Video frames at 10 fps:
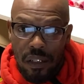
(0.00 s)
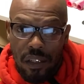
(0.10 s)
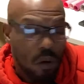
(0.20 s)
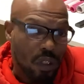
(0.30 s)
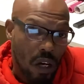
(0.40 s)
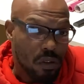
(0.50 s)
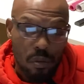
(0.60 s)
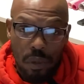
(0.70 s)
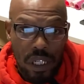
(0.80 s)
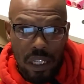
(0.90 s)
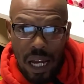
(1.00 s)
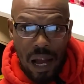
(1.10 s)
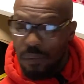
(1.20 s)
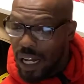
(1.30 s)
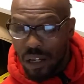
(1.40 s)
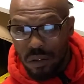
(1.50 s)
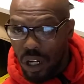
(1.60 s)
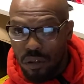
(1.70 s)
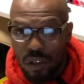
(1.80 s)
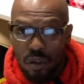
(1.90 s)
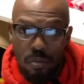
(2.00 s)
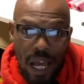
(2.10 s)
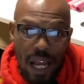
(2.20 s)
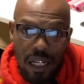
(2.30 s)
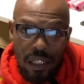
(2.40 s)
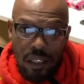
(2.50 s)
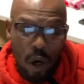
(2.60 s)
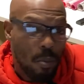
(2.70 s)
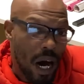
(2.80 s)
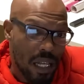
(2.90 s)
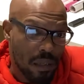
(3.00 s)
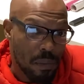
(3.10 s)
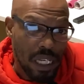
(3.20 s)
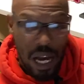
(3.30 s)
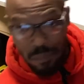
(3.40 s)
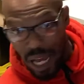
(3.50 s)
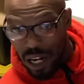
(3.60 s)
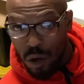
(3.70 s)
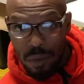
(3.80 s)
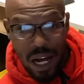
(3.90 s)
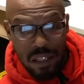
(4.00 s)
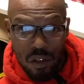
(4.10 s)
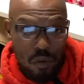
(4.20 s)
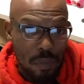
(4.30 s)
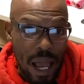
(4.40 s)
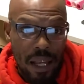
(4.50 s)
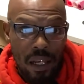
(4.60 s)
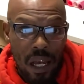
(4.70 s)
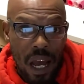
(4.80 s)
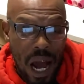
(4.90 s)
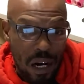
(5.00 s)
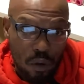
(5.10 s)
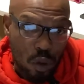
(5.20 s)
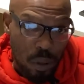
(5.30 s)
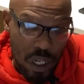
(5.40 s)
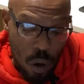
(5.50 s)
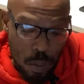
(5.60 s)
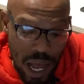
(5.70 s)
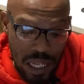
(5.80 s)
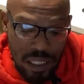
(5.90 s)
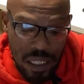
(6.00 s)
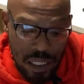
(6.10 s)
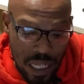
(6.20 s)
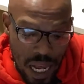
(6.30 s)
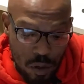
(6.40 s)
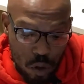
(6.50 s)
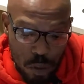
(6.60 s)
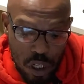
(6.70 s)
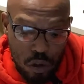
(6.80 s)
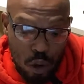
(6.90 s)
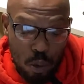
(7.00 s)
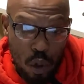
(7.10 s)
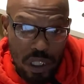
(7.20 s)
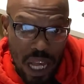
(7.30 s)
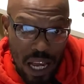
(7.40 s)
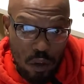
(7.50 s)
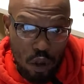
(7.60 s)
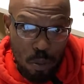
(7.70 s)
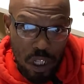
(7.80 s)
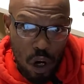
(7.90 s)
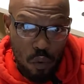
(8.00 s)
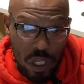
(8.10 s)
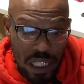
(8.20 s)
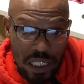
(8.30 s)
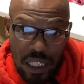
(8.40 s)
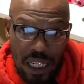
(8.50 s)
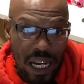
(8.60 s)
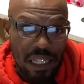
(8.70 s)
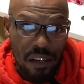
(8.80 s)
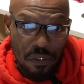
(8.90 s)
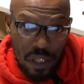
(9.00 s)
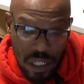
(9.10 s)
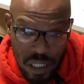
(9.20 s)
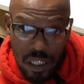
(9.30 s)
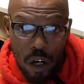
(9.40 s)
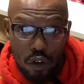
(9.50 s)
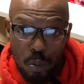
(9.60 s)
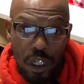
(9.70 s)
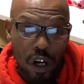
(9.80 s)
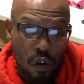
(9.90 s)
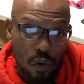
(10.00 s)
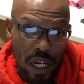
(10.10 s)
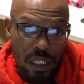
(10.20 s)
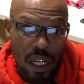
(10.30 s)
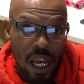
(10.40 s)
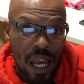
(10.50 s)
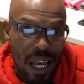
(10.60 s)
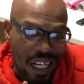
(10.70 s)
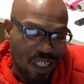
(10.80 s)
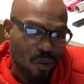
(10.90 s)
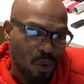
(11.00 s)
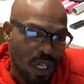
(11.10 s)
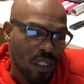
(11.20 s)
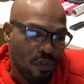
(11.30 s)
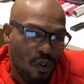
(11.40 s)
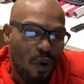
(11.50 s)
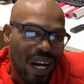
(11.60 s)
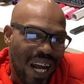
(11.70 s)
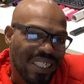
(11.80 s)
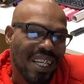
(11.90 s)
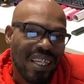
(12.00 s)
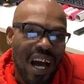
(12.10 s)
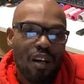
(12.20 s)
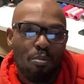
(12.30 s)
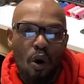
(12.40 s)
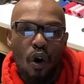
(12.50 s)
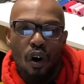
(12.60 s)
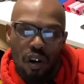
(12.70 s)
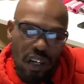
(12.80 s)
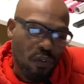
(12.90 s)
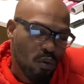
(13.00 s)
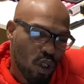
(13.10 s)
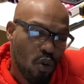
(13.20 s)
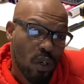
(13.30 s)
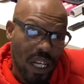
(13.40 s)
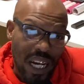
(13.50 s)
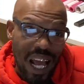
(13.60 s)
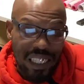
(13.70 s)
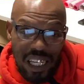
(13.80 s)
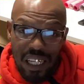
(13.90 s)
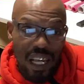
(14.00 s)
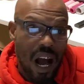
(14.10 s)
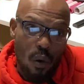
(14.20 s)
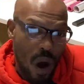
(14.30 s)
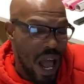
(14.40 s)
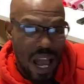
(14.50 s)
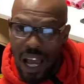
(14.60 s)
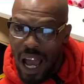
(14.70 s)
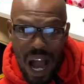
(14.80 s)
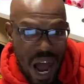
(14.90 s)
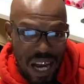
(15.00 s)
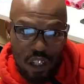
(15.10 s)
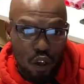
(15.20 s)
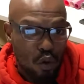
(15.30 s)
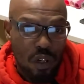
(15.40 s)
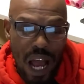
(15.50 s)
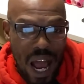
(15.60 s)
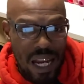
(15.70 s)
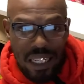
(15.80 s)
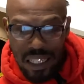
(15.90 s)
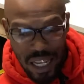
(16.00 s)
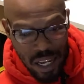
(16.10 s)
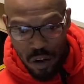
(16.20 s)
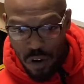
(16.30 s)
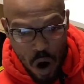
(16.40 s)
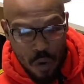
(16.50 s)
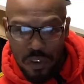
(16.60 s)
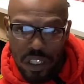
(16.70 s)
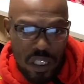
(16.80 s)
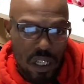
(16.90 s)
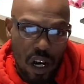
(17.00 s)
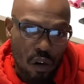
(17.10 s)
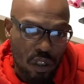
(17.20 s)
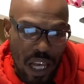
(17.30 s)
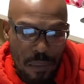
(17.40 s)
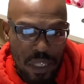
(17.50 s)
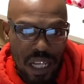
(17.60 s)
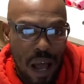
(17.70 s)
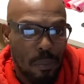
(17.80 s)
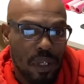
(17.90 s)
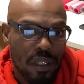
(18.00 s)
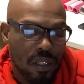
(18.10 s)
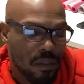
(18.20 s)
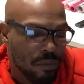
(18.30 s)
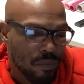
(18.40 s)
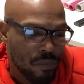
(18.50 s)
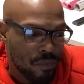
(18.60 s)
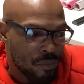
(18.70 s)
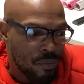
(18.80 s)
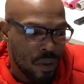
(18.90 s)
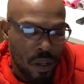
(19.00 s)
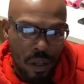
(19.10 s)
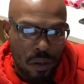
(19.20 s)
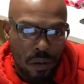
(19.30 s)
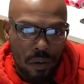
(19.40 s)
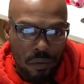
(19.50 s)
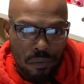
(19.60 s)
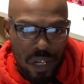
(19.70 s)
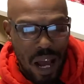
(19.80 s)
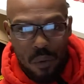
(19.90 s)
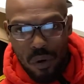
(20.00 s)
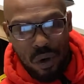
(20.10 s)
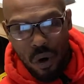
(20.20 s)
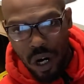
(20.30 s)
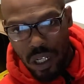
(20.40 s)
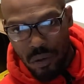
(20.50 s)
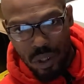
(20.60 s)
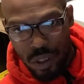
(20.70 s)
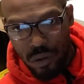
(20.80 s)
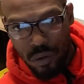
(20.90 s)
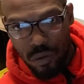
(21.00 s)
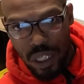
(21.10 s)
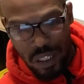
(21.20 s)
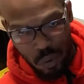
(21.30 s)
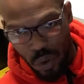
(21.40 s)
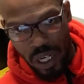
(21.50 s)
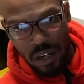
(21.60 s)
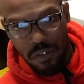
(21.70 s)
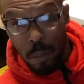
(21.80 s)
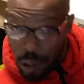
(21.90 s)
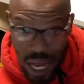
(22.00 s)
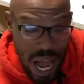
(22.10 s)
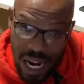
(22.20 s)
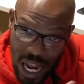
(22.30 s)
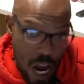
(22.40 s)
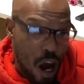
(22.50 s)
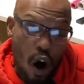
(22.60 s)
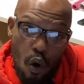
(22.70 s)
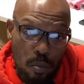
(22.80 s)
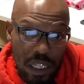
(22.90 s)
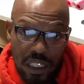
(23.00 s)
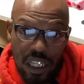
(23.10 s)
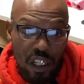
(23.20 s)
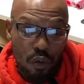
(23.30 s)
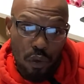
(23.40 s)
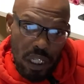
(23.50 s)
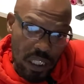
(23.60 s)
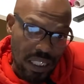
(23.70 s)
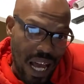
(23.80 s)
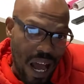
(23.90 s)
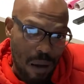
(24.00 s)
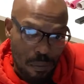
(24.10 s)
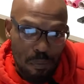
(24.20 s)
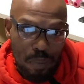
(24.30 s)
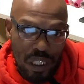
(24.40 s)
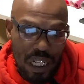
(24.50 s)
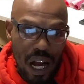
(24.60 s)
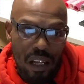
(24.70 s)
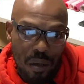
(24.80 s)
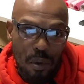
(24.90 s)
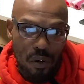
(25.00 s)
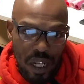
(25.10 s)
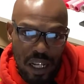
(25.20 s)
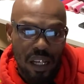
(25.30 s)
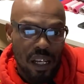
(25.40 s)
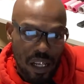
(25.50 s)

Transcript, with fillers: Don't talk to me, I'm not gonna talk to you back. Don't bother me, I'm not gonna bother you back. I don't speak on politics, I don't speak on sports, I don't speak on religion, and I definitely don't speak on race it's a reason for it. i tell y'all tomorrow. If you tune in, i tell y'all why I do not delve off into those type of topics. Not want to argue with you is one of them. But I got a whole bunch of other reasons I put y'all up on that.